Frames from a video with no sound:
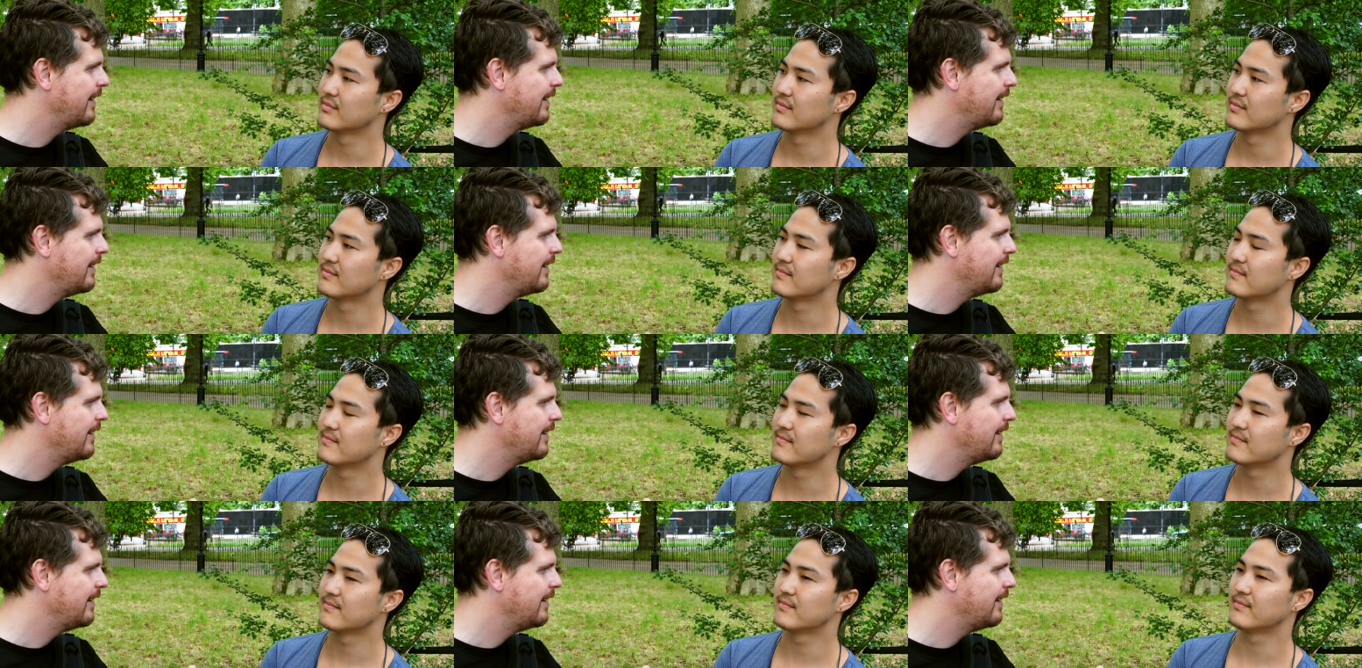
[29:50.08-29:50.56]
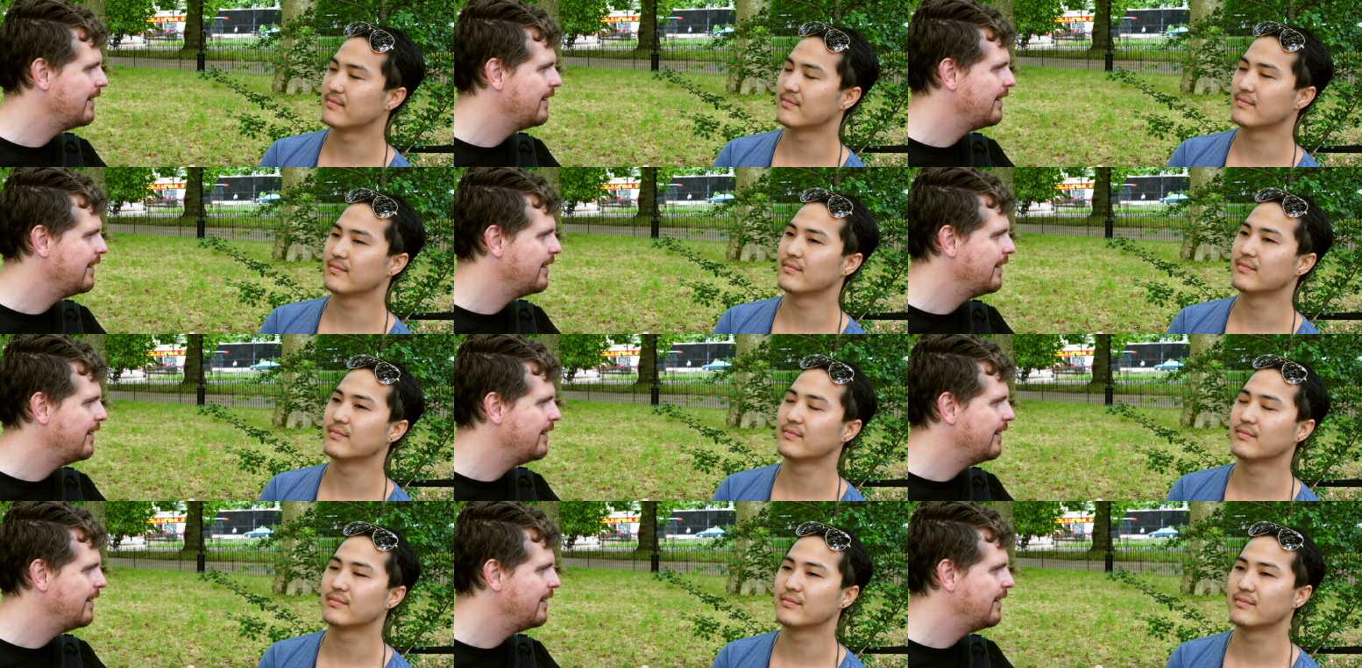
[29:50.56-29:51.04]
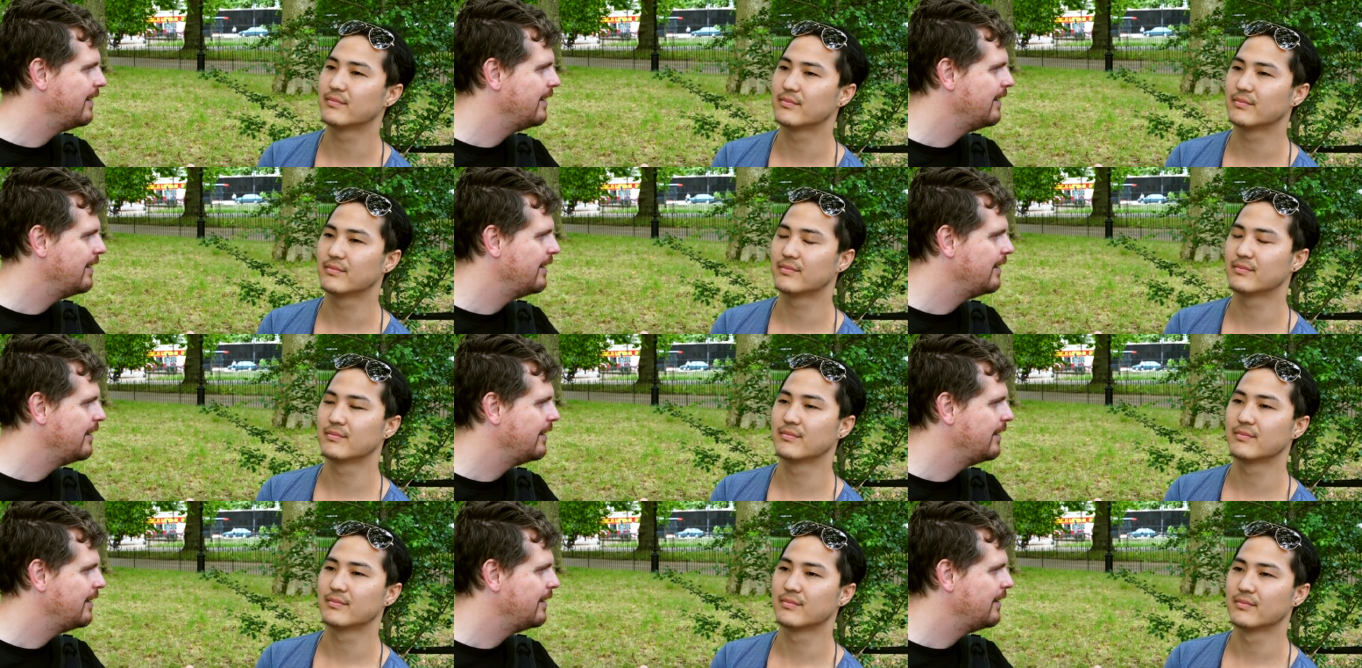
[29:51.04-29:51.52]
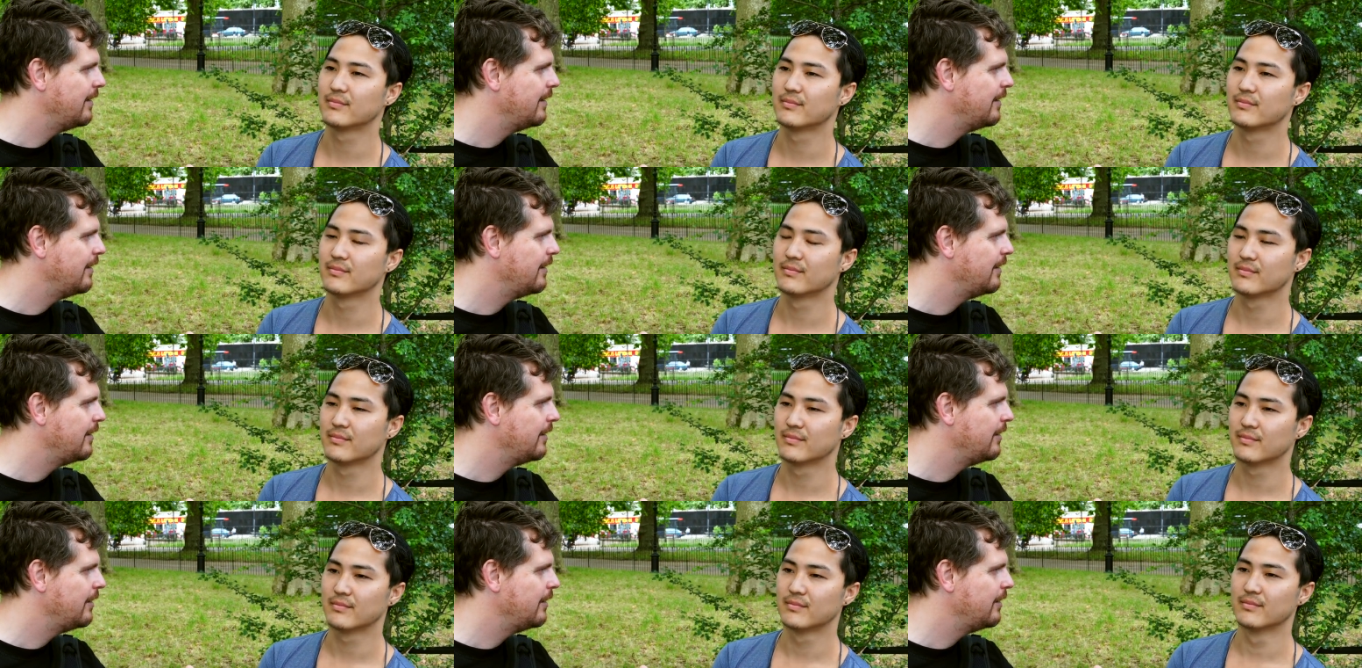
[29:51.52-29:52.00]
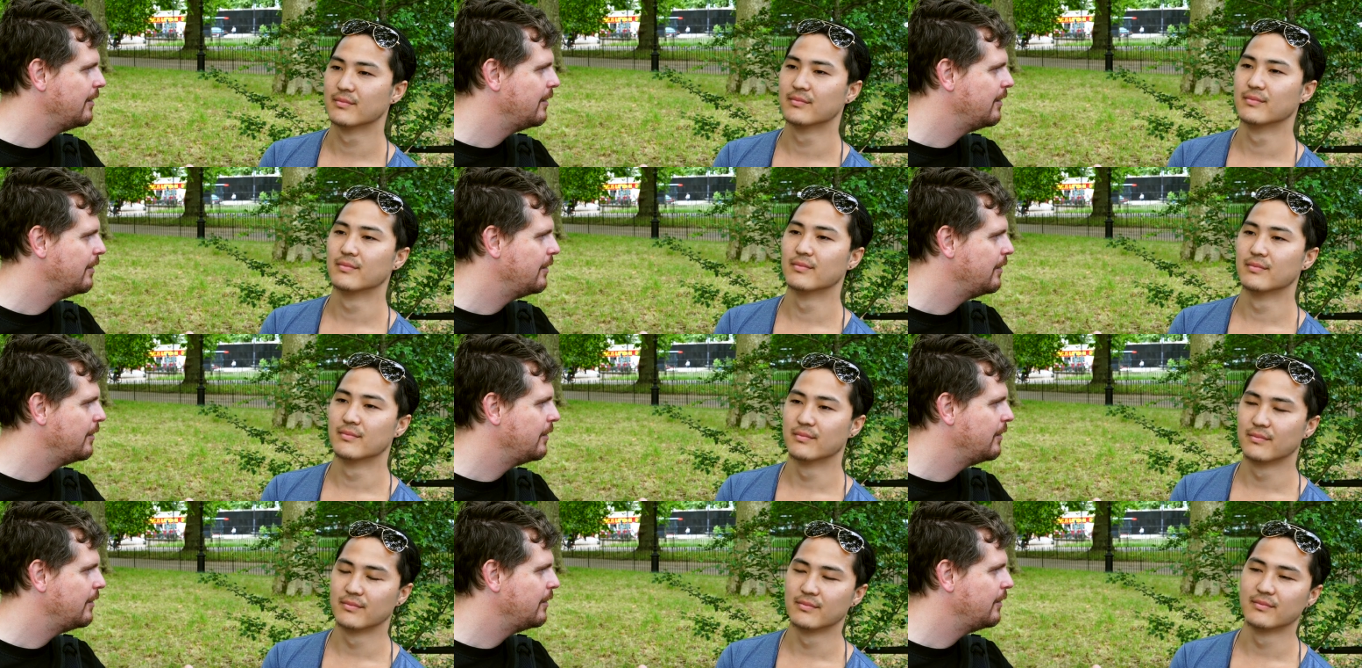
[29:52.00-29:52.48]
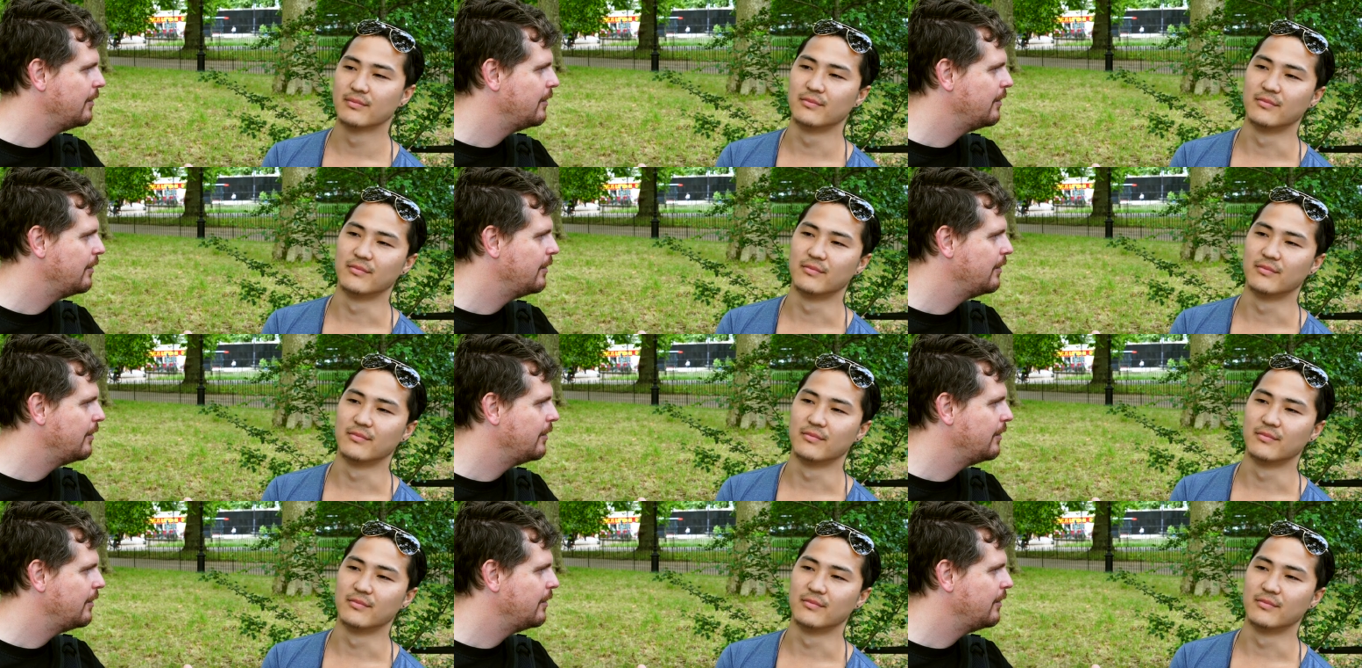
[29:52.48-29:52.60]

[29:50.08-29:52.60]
Nobody speaks.